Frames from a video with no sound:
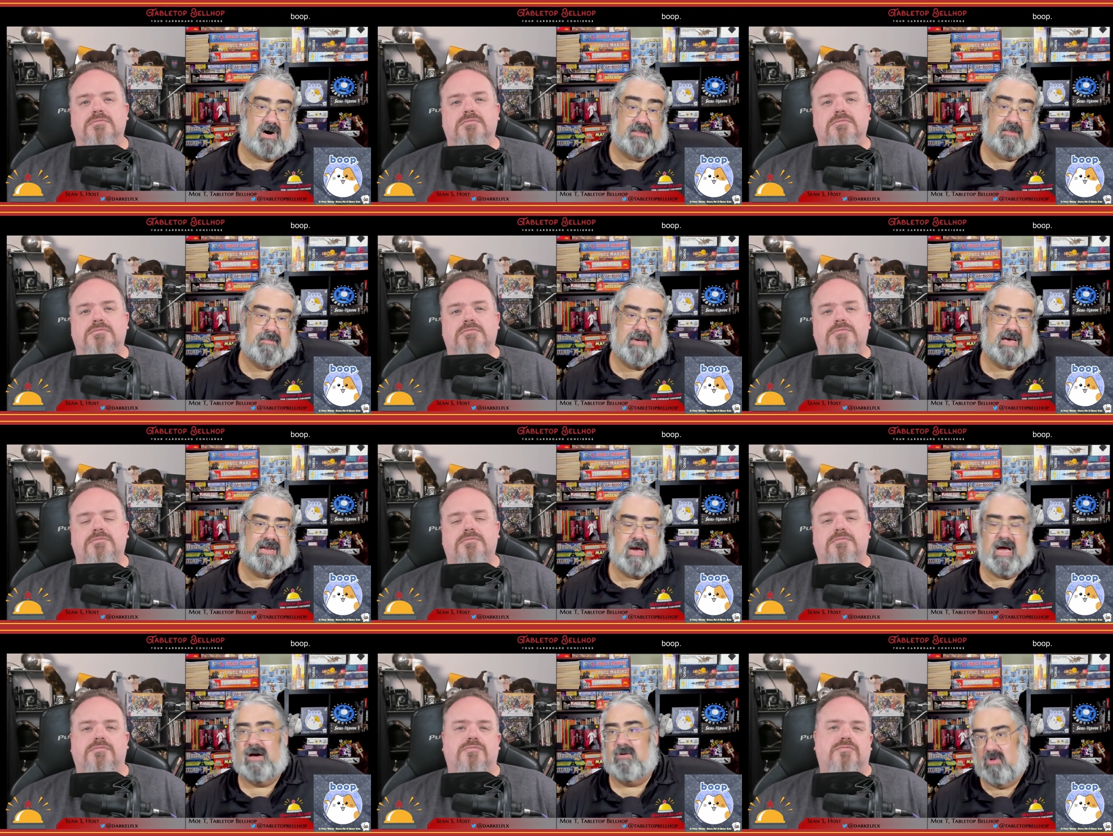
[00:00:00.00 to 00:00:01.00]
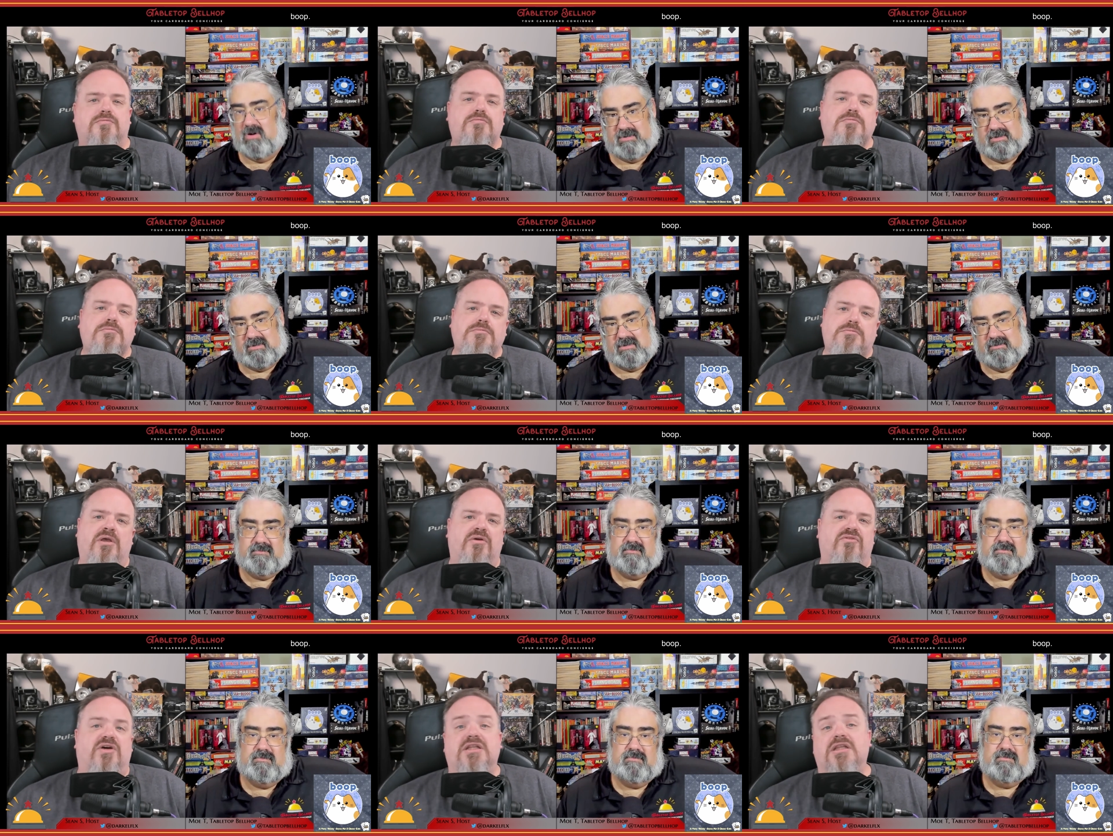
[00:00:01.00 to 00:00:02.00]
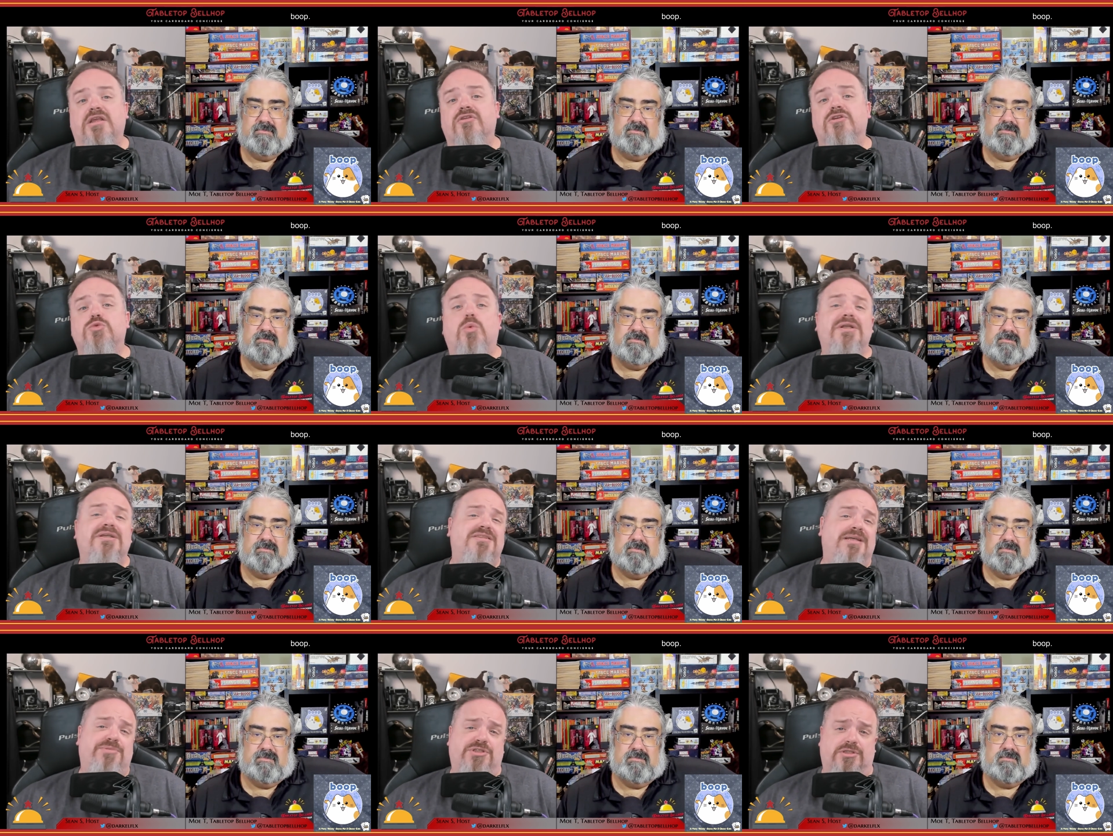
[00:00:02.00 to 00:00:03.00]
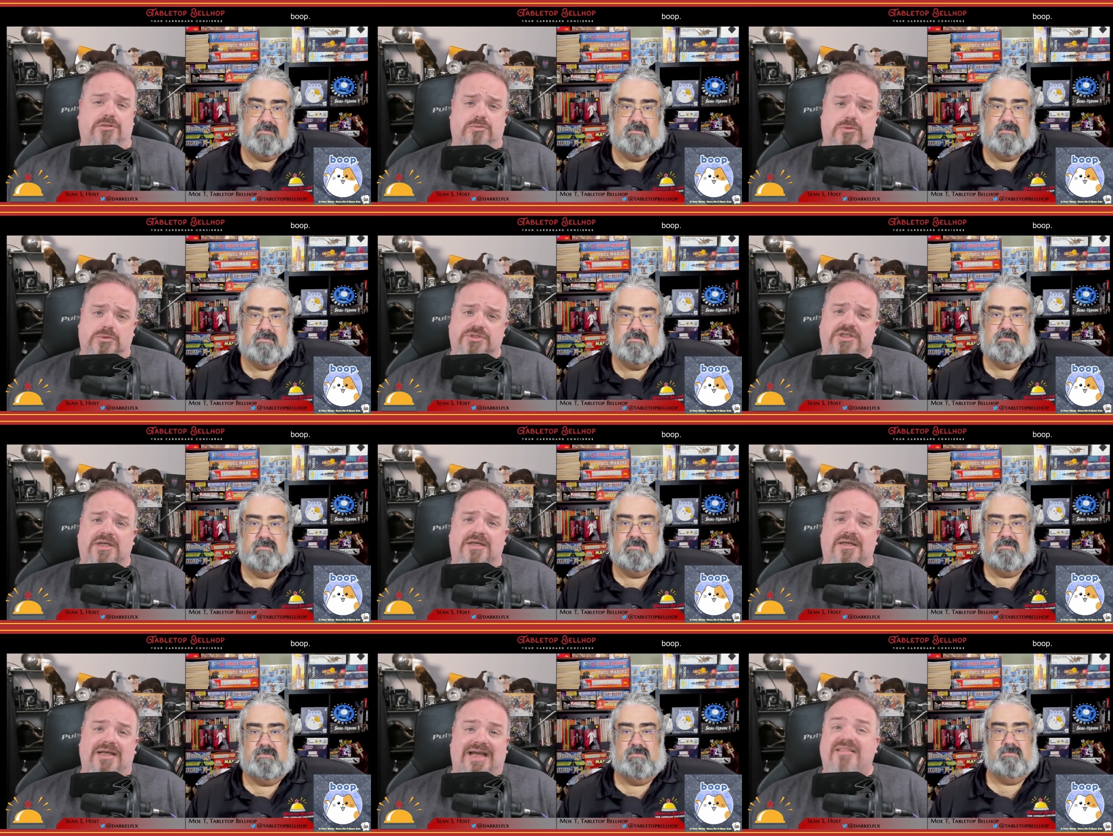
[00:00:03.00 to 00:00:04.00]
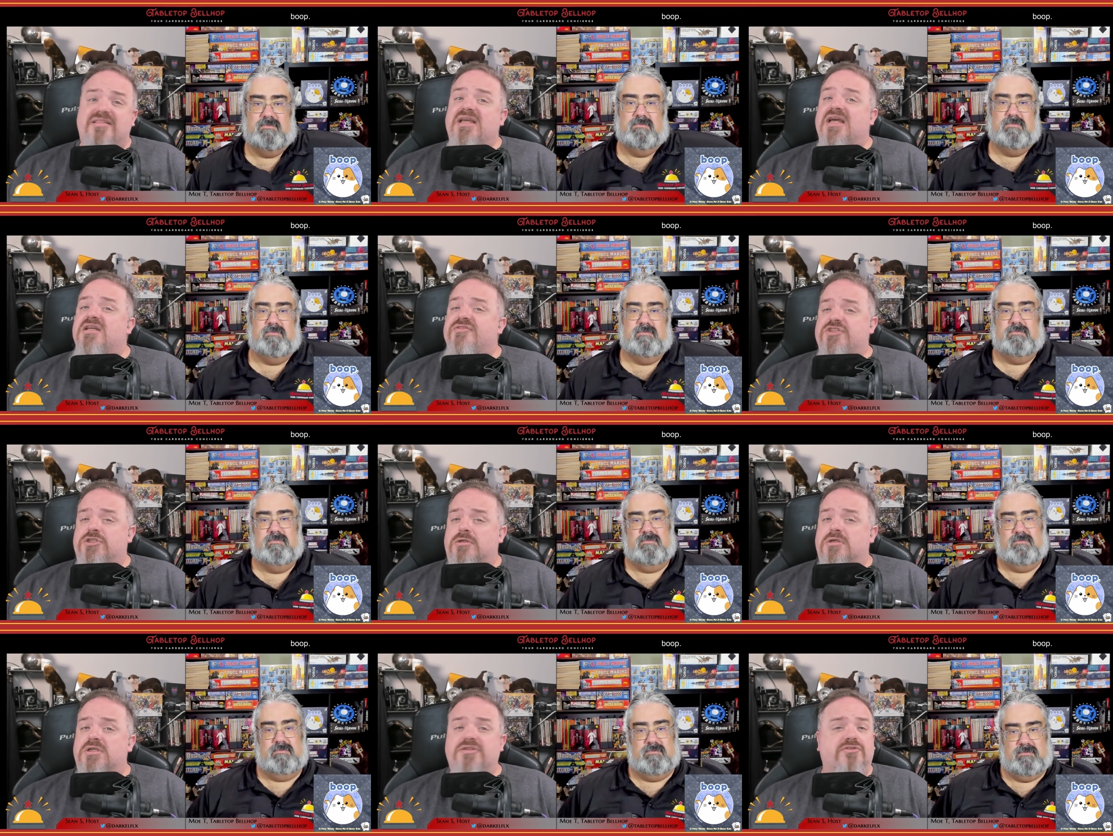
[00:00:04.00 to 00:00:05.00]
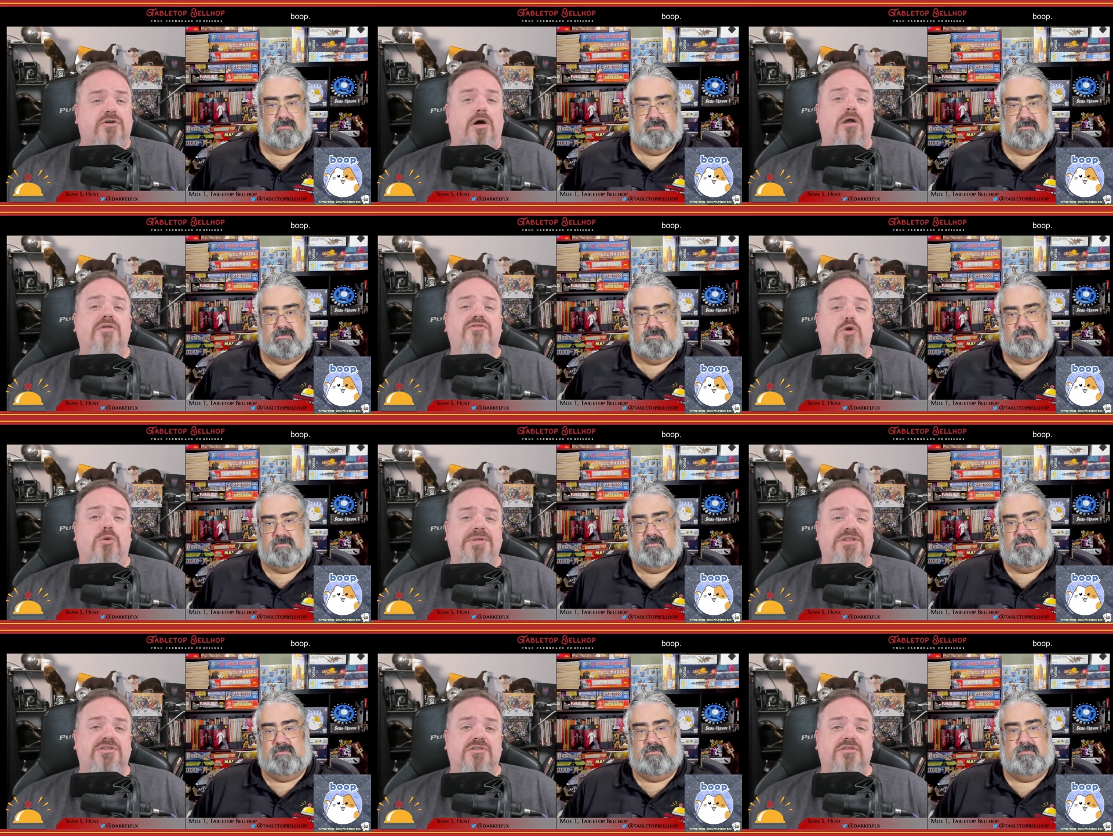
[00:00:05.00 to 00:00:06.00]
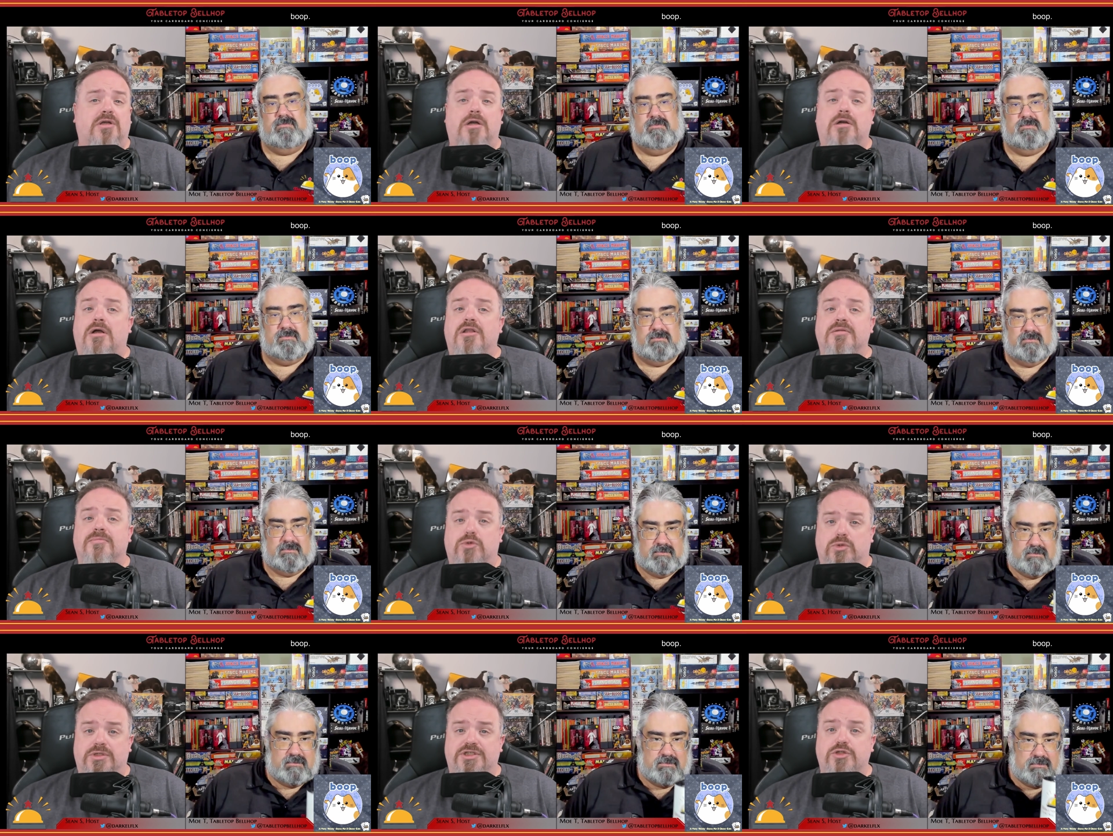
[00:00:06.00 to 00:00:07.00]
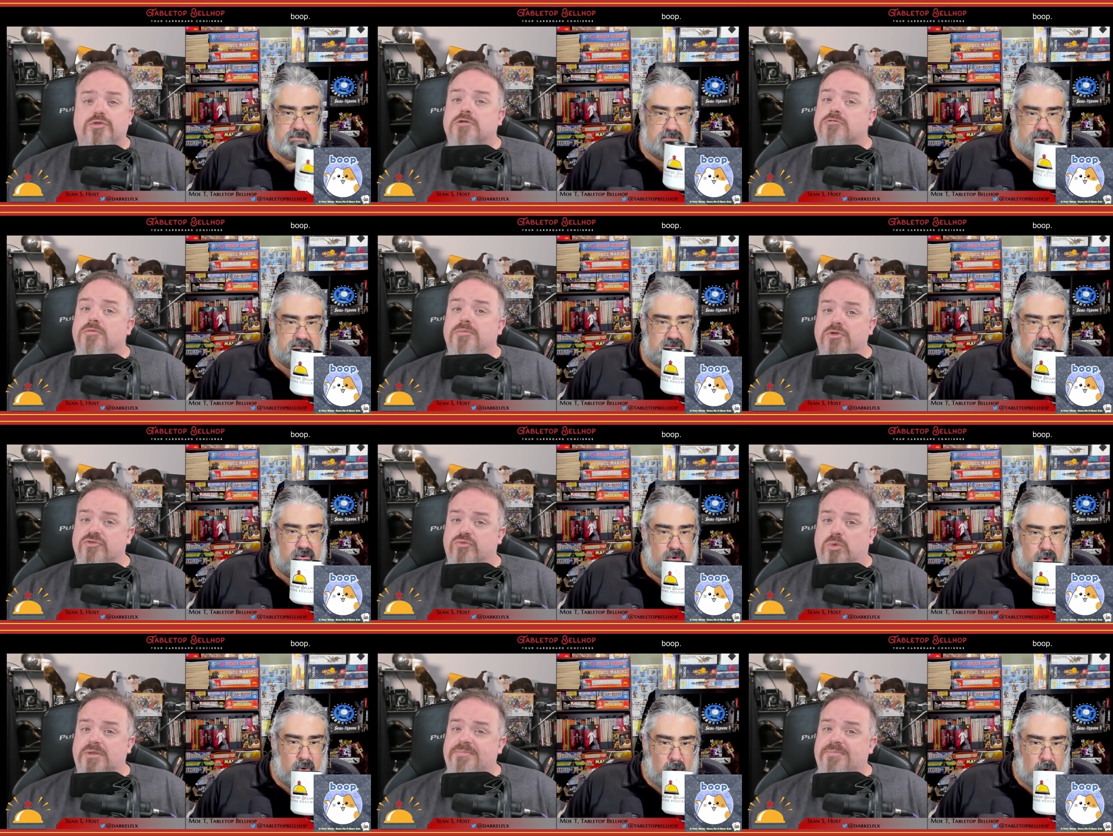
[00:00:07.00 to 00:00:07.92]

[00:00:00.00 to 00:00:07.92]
Speaker 1: on the bed at once. Finally,
Speaker 2: there's one exception to the rules. At the end of a turn, if all of your pieces are on the board, you can remove one